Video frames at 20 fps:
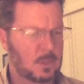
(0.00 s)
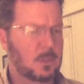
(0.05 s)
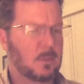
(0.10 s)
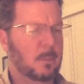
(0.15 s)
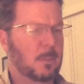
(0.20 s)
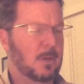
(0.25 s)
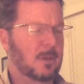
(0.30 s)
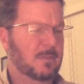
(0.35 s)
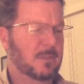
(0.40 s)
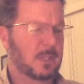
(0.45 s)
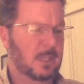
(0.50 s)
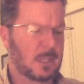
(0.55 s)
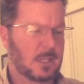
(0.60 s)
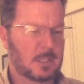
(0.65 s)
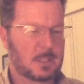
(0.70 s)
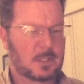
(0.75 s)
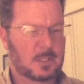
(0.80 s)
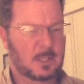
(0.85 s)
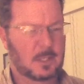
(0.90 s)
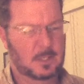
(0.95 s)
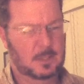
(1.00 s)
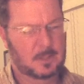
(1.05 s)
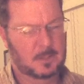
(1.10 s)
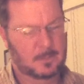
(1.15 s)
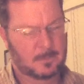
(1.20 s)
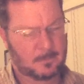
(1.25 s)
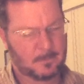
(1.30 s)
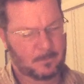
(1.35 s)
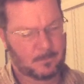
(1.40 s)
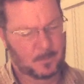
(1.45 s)
Snip off the excess.
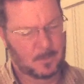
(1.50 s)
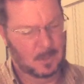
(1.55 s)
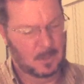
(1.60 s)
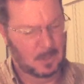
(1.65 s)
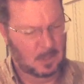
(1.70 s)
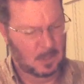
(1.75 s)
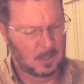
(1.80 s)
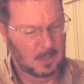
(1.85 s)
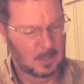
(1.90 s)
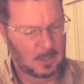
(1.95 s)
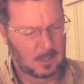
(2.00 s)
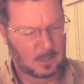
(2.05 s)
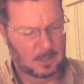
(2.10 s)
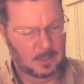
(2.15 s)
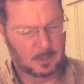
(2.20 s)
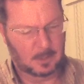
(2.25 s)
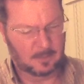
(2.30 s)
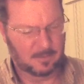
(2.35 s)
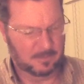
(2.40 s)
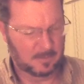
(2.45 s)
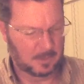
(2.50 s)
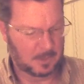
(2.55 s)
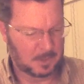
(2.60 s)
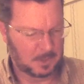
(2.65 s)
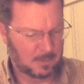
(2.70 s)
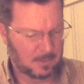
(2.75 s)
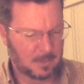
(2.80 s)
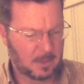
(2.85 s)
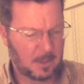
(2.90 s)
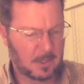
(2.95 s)
I can
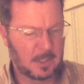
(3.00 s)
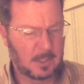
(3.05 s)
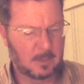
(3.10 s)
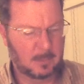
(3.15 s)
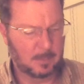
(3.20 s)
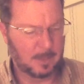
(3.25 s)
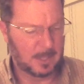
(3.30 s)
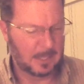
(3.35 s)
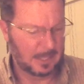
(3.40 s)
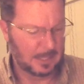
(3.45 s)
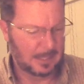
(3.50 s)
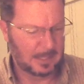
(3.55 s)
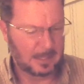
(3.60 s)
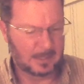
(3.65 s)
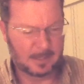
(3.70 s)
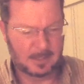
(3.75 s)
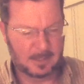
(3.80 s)
finish the very end by hand.